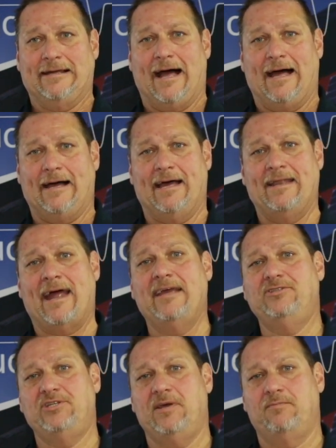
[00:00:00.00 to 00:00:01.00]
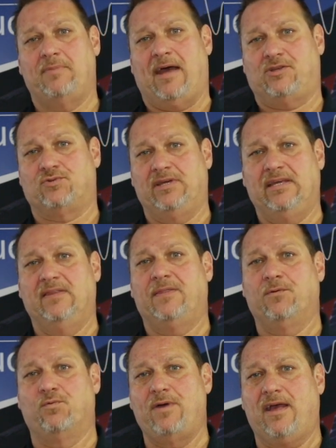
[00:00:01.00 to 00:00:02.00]
an AGM battery,
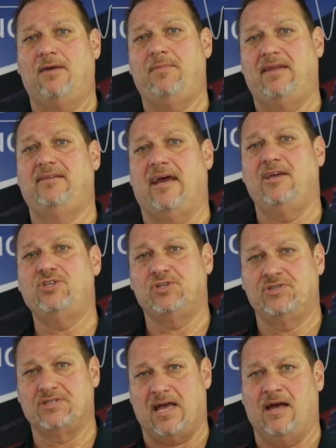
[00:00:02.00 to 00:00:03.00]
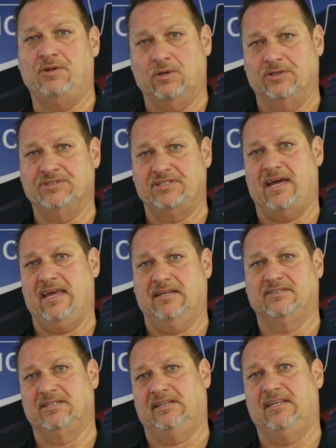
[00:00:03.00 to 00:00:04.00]
the recommendations are not to take
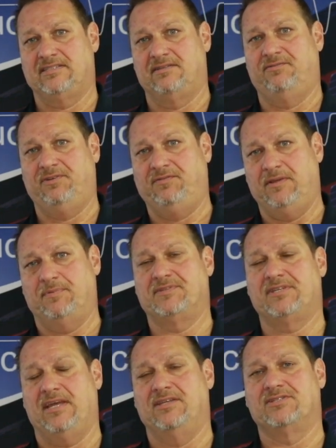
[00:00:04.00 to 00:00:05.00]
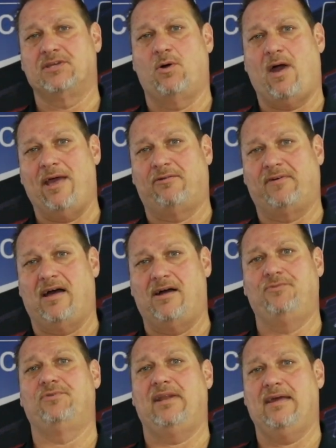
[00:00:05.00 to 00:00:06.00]
it to less than 50%. So out of a
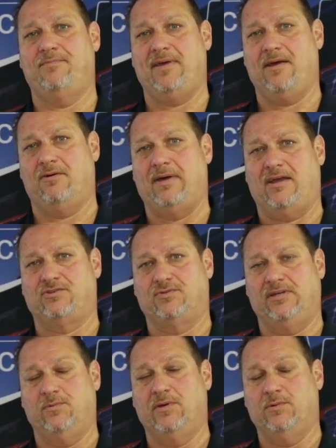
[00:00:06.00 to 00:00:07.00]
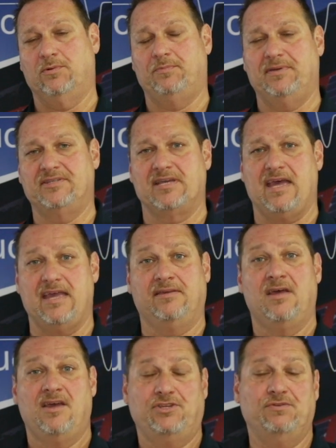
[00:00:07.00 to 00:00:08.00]
100 amp hour battery, we would be saying
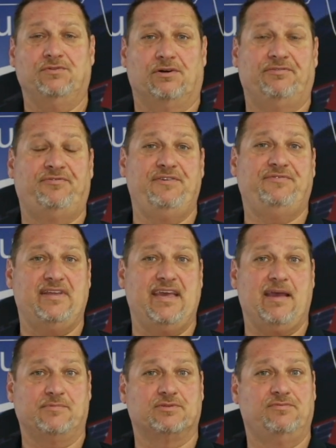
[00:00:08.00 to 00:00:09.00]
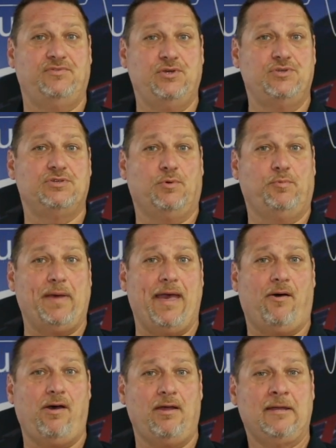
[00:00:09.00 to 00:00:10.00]
you've got 50 amps of usable
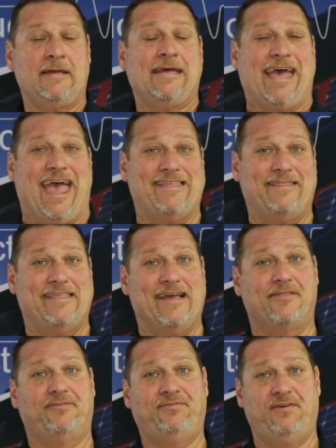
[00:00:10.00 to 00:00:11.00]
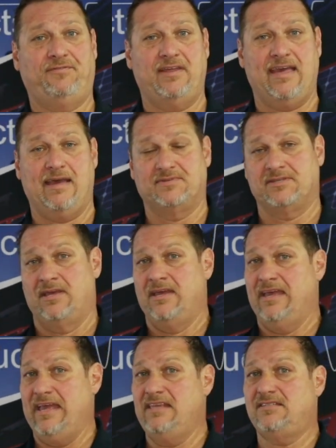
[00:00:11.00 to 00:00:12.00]
power, and then the other 50 amps
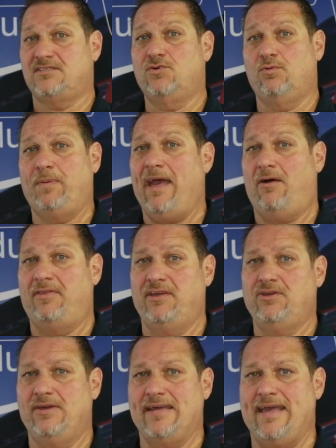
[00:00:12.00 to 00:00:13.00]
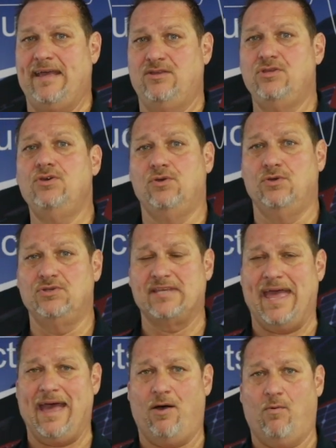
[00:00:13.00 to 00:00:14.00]
is still power that you can use.
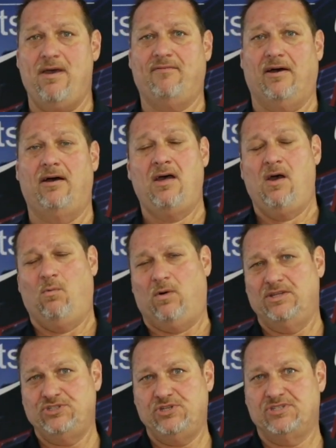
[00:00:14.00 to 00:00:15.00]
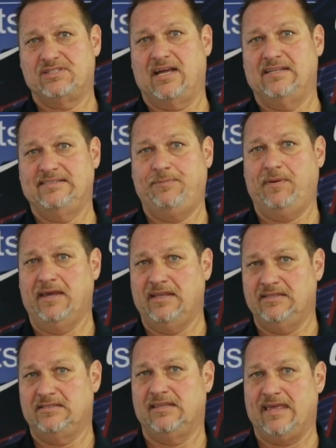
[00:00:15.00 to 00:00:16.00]
However, once you start dipping
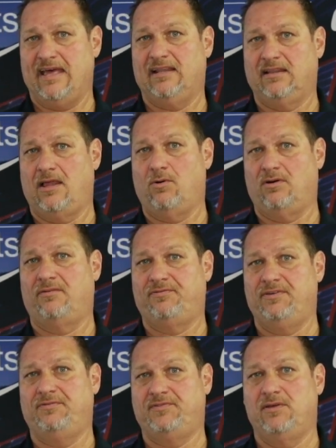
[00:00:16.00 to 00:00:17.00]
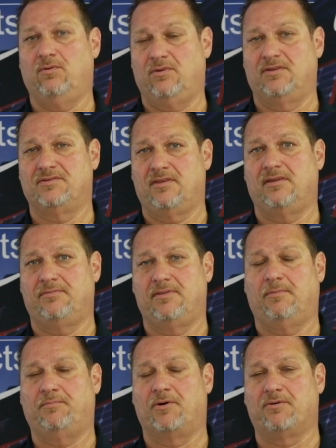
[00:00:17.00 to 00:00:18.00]
into that lower 50 or the
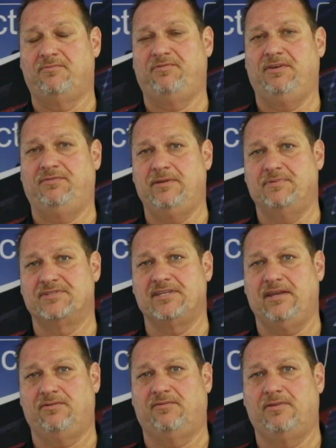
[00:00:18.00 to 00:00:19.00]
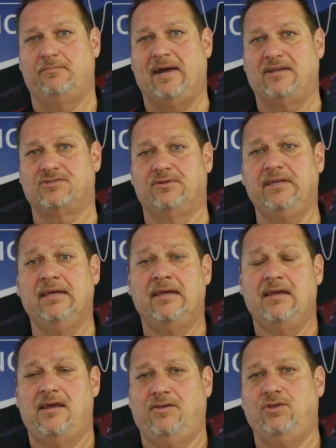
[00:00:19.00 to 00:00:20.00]
bottom 50% of the battery,
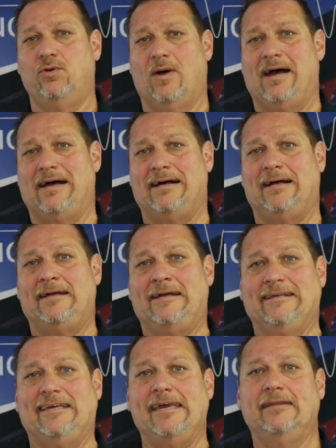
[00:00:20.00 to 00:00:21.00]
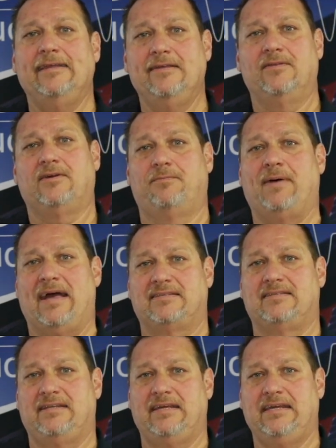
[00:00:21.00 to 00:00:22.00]
you are killing the
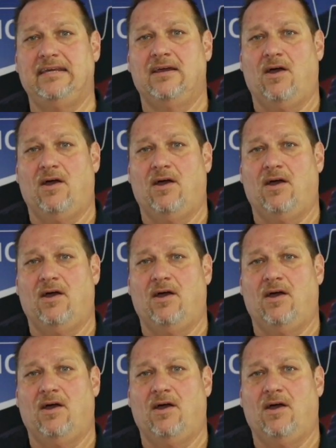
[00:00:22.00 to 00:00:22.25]
capacity